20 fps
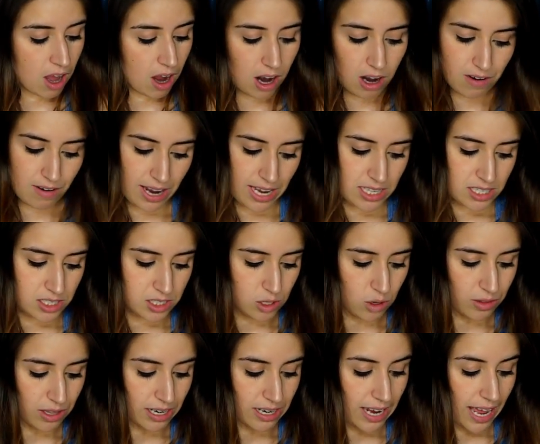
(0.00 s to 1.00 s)
All right,
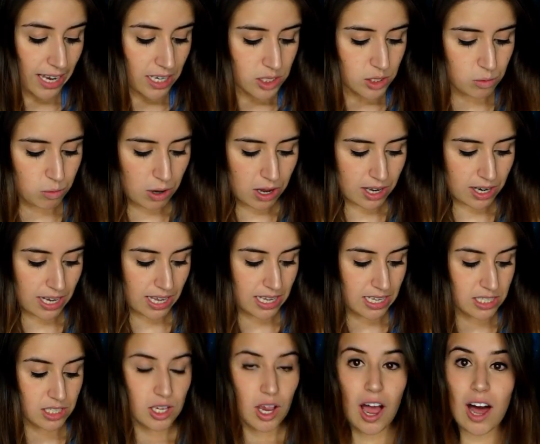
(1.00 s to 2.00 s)
so the next one
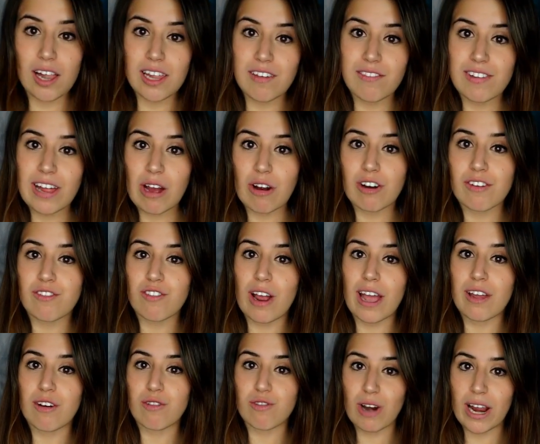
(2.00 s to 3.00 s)
is cauliflower
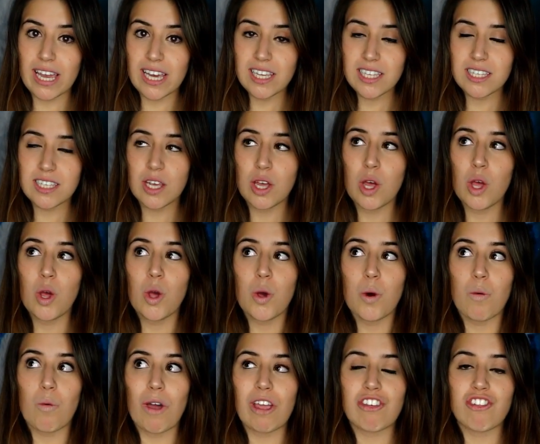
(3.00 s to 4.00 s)
fried rice,
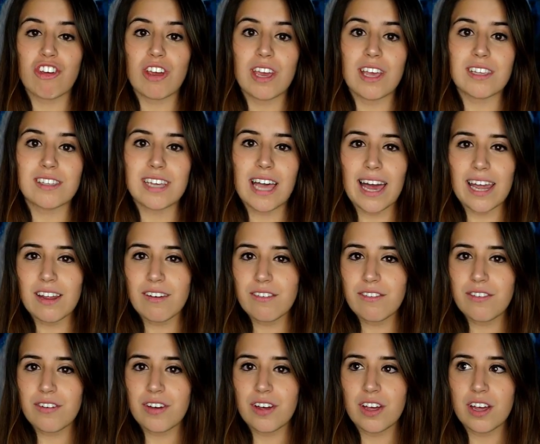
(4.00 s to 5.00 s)
which is kind
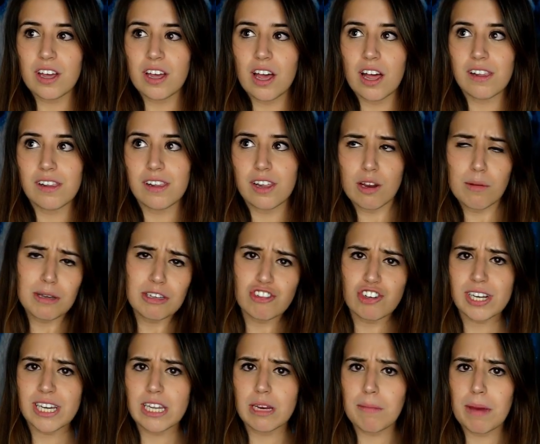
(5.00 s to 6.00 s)
of a little bit
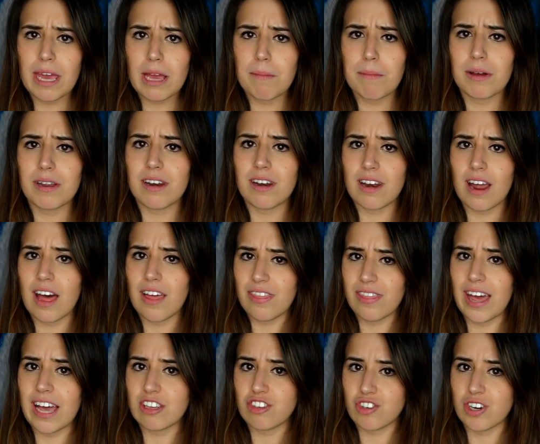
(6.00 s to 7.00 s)
tricky to make, but
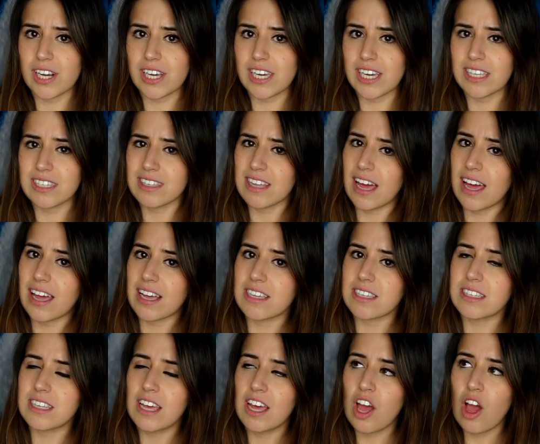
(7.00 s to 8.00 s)
not that tricky. It's not
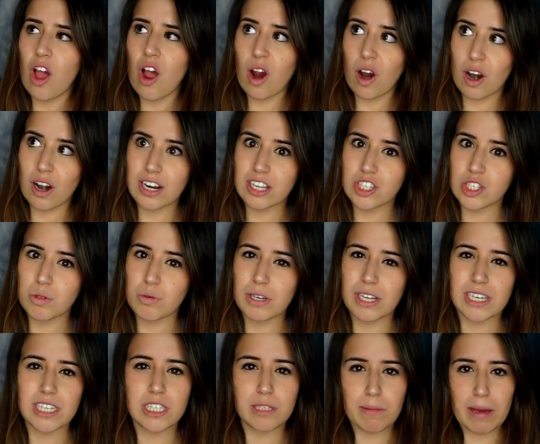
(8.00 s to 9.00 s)
as hard as you would
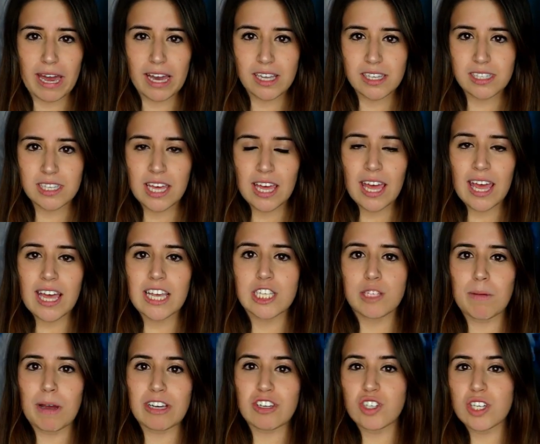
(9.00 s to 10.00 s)
expect,
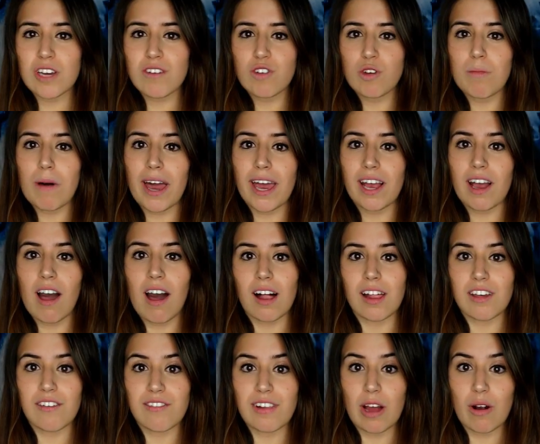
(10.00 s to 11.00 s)
especially if you buy
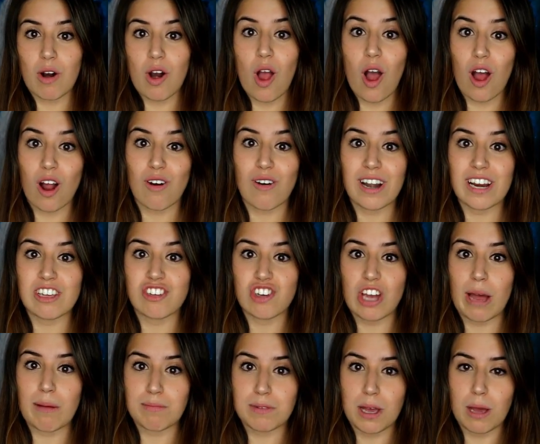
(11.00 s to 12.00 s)
cauliflower already
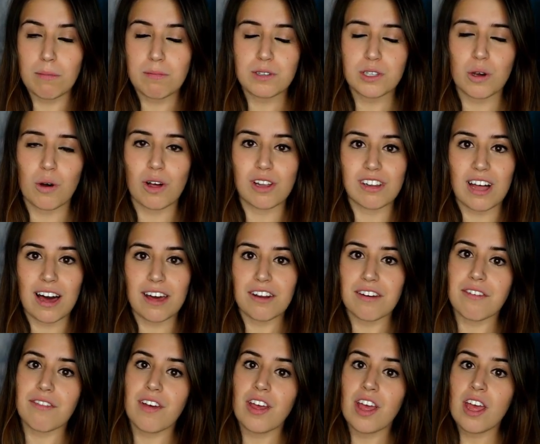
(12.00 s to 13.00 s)
chopped up. So a lot
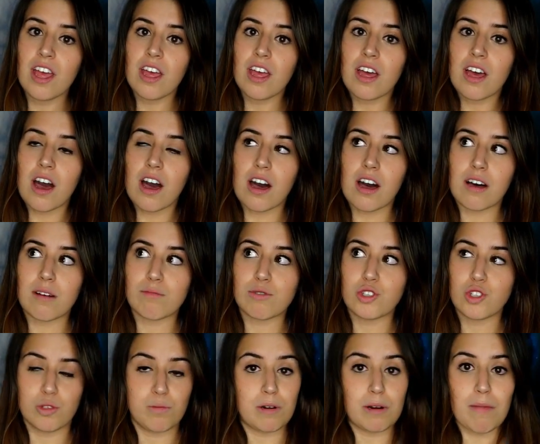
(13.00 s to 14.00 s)
of um,
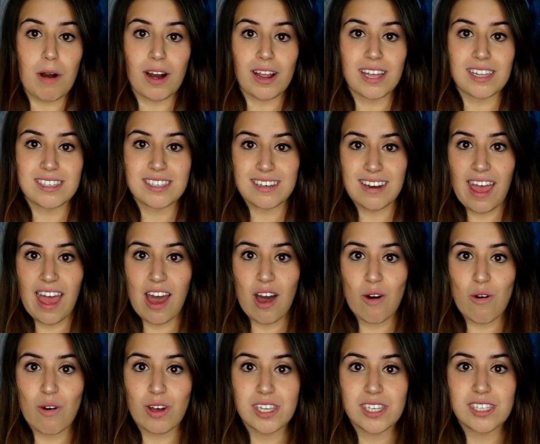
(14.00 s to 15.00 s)
supermarkets
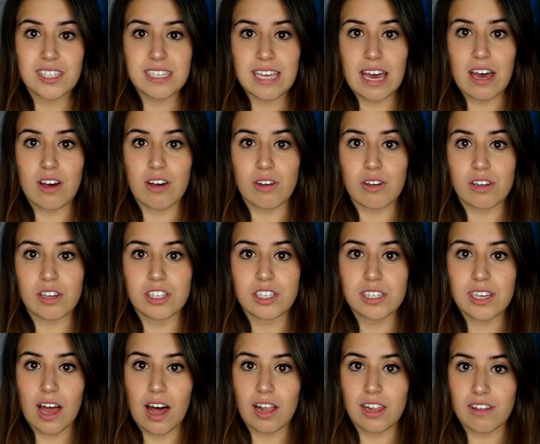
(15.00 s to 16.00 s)
now sell
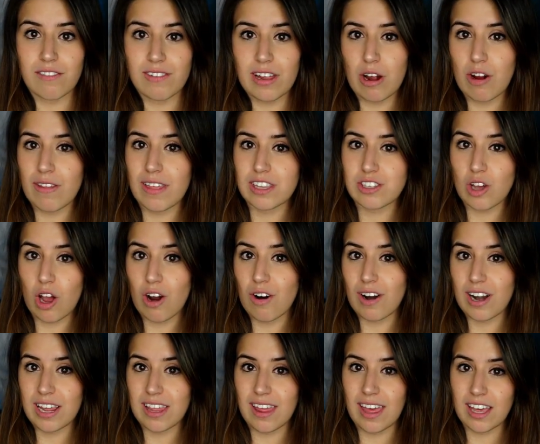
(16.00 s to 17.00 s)
cauliflower that's
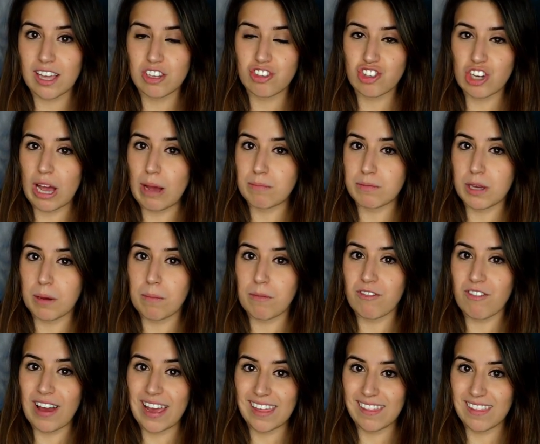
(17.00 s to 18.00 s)
already like chopped up
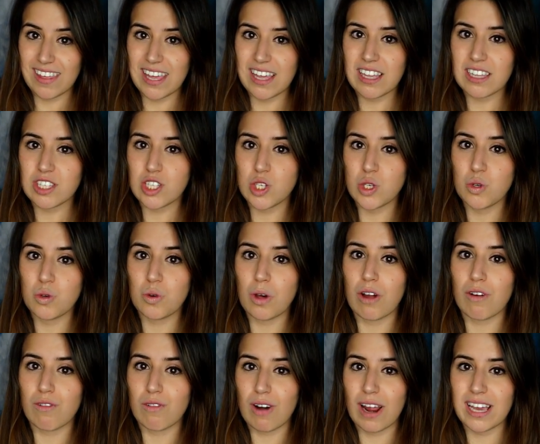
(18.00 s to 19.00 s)
finely to
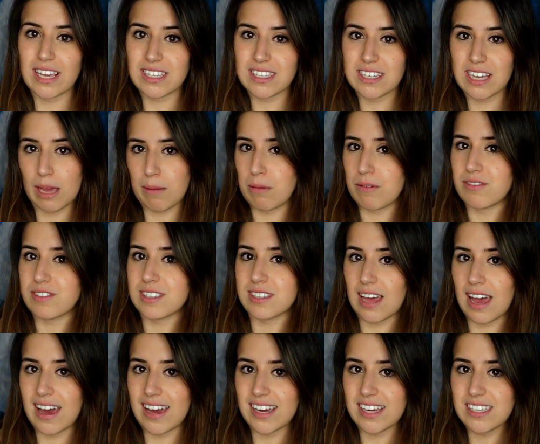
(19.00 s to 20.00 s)
a rice type of
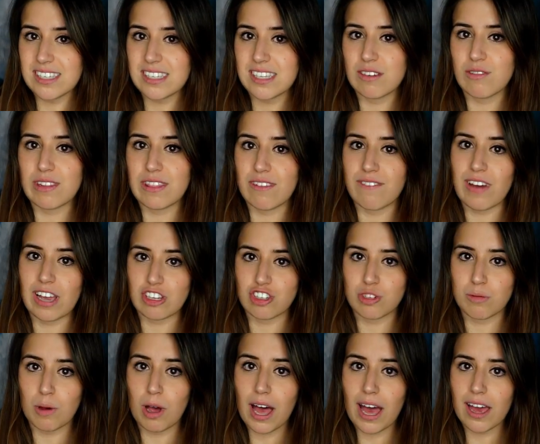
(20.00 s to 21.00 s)
size in the
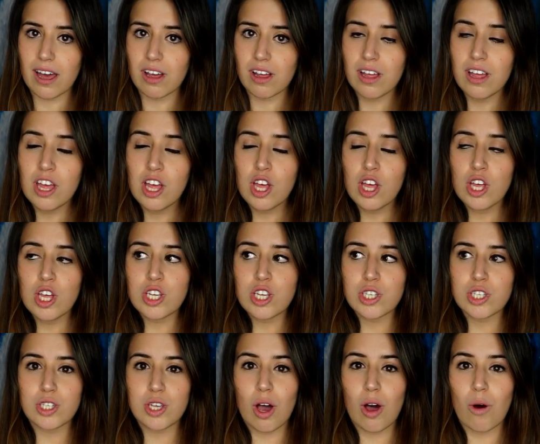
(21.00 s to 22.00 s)
vegetable aisle.
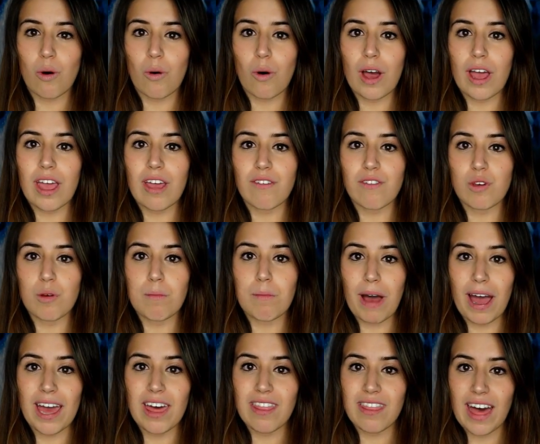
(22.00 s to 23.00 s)
So if you
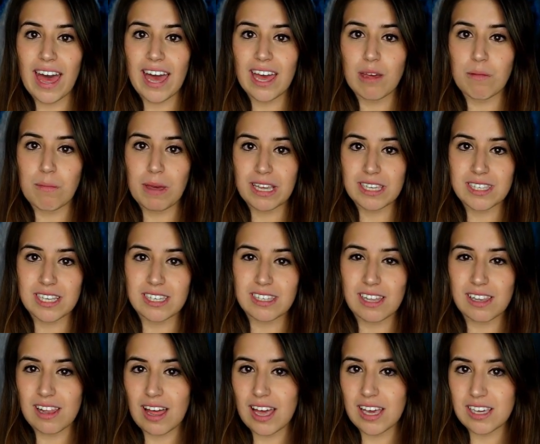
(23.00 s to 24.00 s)
buy that, it makes things
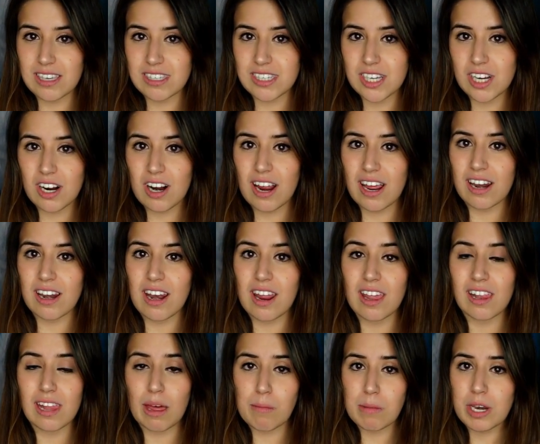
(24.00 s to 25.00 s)
a lot easier.
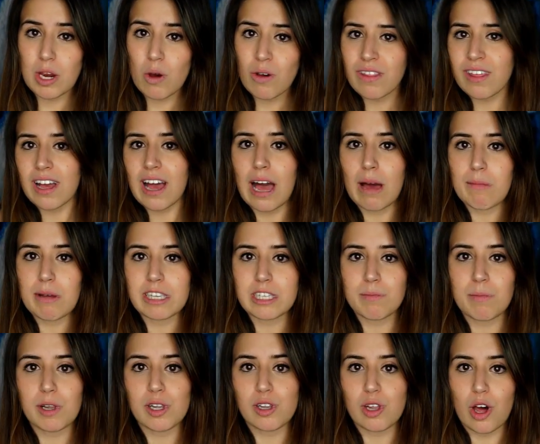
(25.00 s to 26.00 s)
And let me know in the
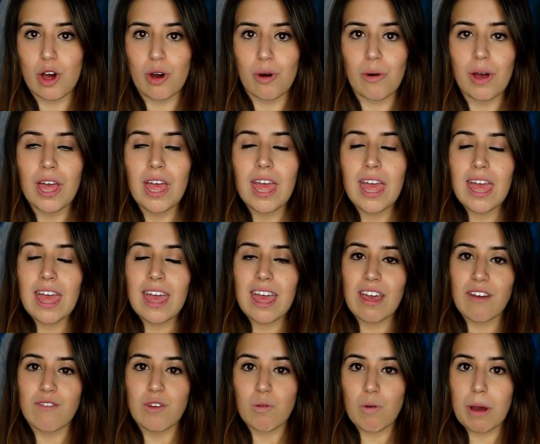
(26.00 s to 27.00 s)
comments below
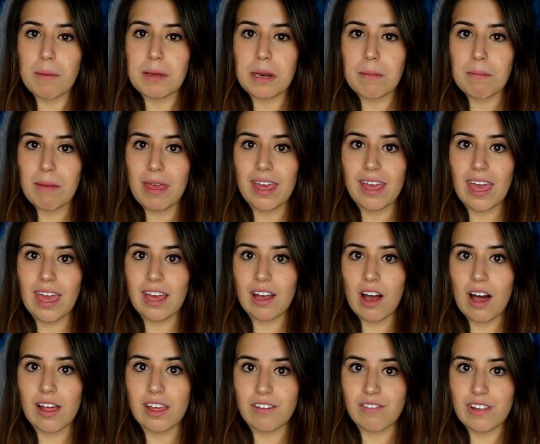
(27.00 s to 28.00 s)
if you want me to make a
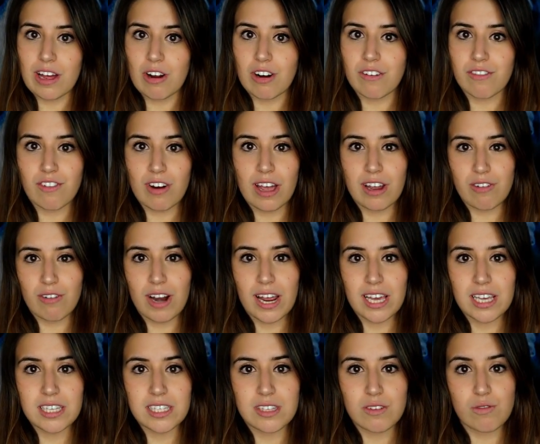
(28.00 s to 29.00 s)
cauliflower fried
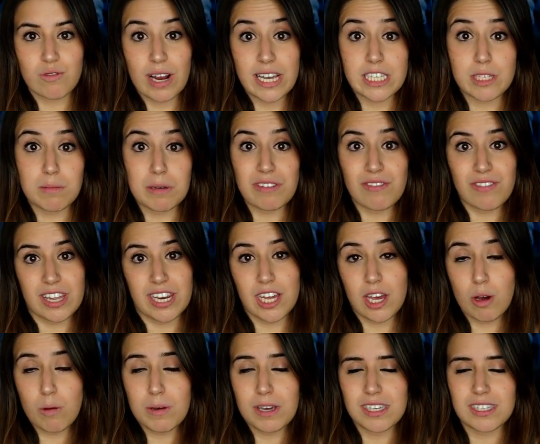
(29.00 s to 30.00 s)
rice recipe
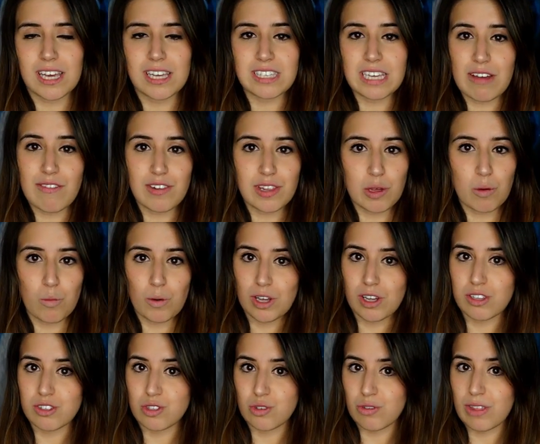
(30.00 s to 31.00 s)
video because I definitely
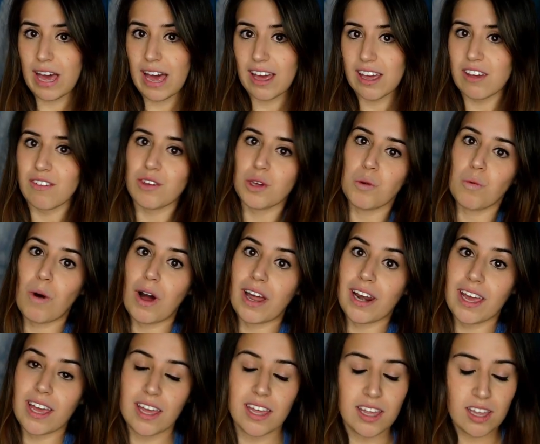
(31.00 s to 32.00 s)
will do that if you
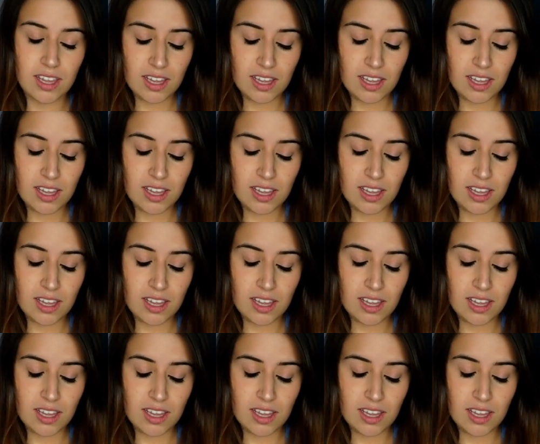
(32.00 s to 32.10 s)
want it.